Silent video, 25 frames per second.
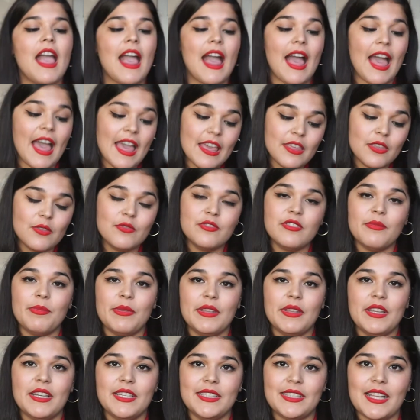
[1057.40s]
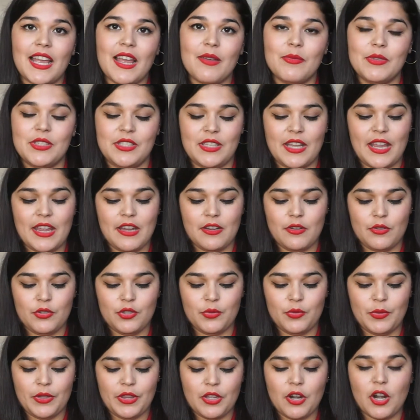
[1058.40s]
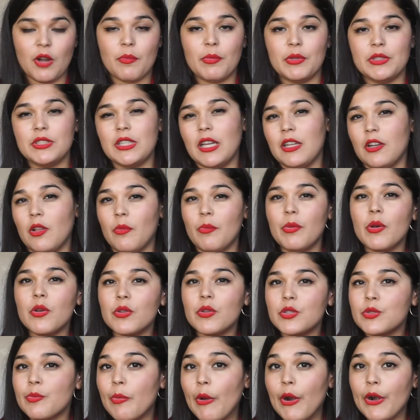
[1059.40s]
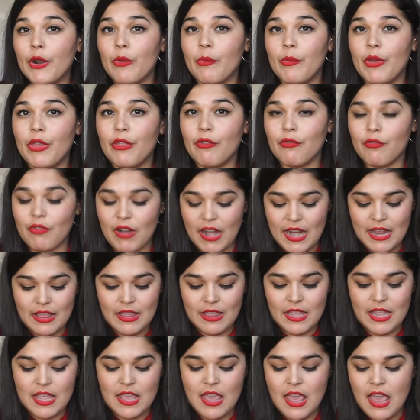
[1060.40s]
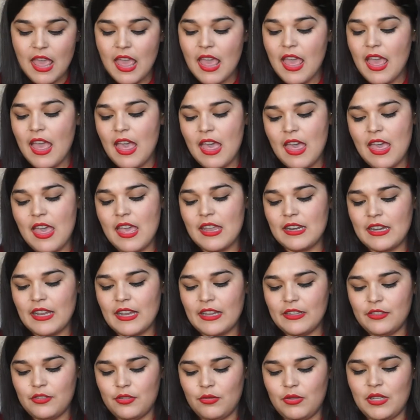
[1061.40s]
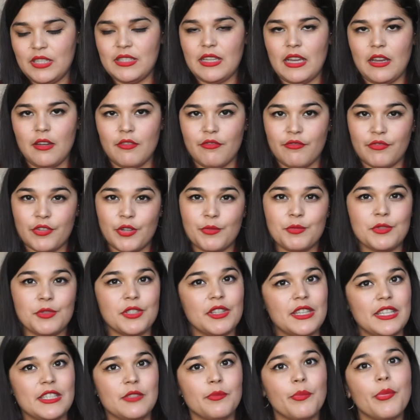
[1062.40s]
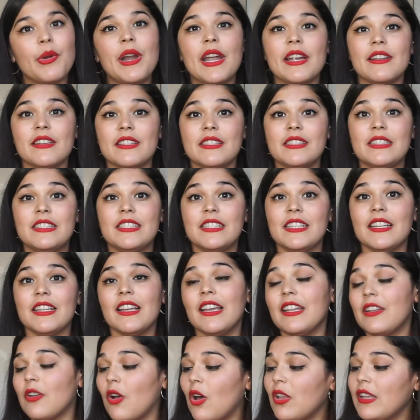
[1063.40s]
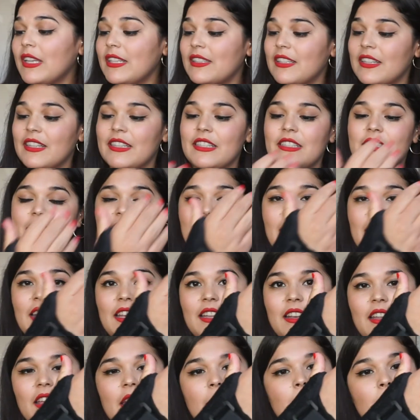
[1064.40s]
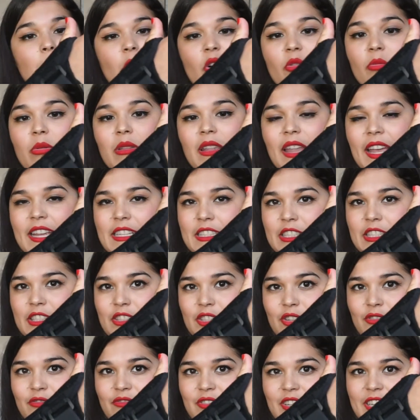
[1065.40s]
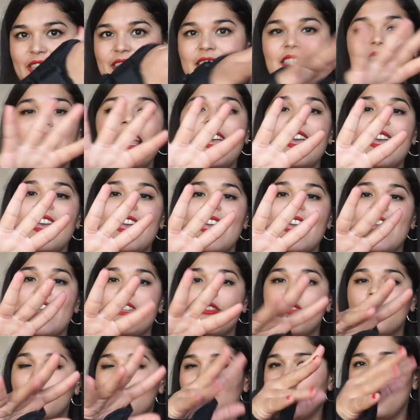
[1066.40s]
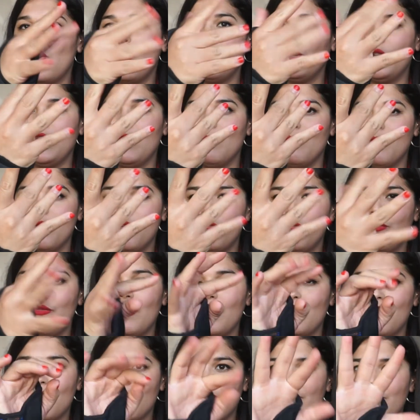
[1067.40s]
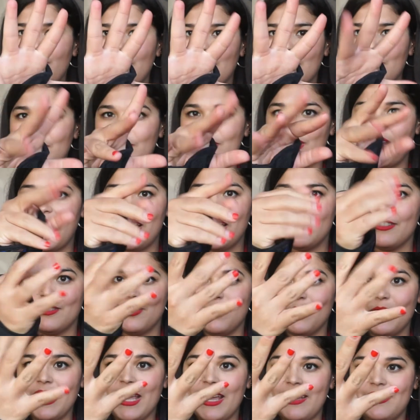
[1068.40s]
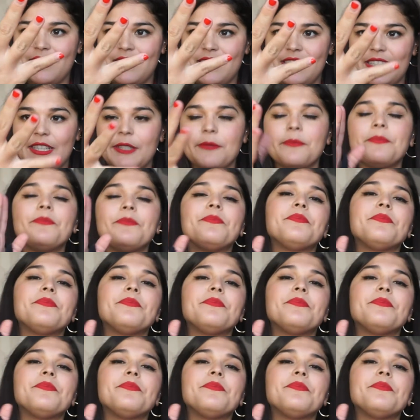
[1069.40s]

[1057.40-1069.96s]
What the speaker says: I use it because I was diagnosed with carpal tunnel postpartum with Riley, and as soon as I confirmed this pregnancy, and all it does, it immobilizes your wrist and you can only move your fingers, as you can see.